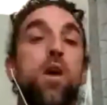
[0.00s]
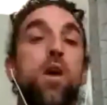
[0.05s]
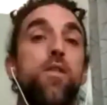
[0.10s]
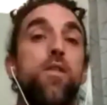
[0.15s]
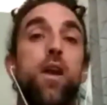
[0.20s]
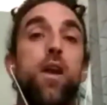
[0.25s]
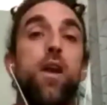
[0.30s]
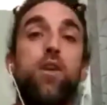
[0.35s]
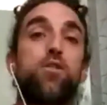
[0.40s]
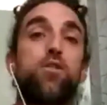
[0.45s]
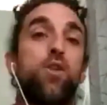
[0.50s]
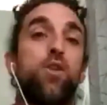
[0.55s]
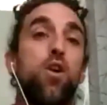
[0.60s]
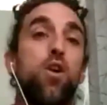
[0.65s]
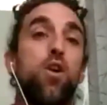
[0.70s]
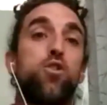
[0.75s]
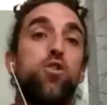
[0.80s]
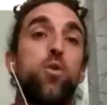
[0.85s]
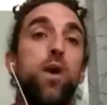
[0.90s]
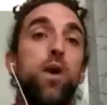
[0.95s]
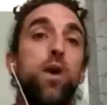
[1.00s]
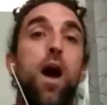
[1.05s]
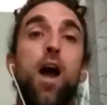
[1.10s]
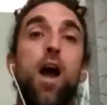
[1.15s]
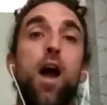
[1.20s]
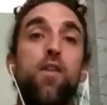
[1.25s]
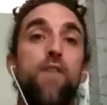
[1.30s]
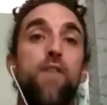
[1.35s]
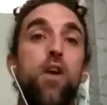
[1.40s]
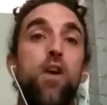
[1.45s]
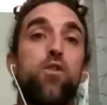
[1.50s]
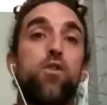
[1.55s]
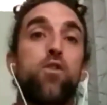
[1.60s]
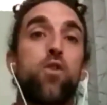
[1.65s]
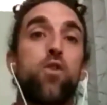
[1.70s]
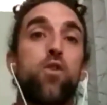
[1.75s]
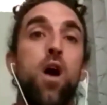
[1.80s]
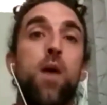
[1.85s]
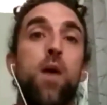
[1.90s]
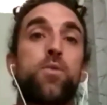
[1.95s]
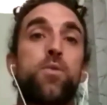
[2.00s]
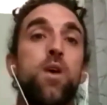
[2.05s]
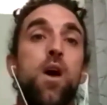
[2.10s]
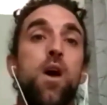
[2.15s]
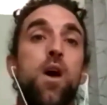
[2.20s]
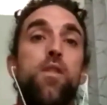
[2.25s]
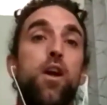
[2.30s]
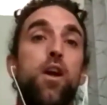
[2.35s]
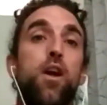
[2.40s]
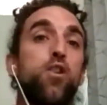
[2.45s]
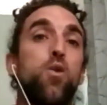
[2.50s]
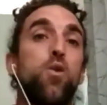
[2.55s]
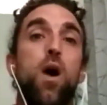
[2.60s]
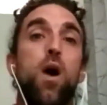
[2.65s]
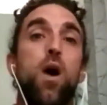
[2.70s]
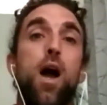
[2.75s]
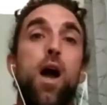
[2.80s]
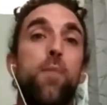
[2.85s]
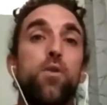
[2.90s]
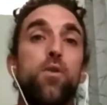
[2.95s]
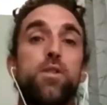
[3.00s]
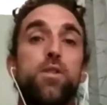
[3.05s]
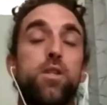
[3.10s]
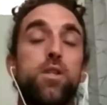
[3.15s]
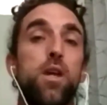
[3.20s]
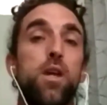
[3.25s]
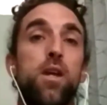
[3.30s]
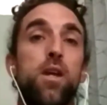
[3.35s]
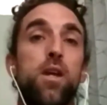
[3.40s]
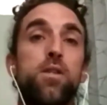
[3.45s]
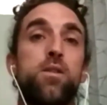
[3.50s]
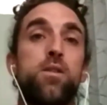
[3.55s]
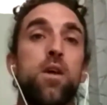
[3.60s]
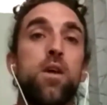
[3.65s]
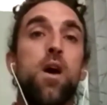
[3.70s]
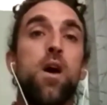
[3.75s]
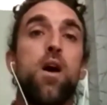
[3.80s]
They can start doing higher value crops. They can do hybrid seeds.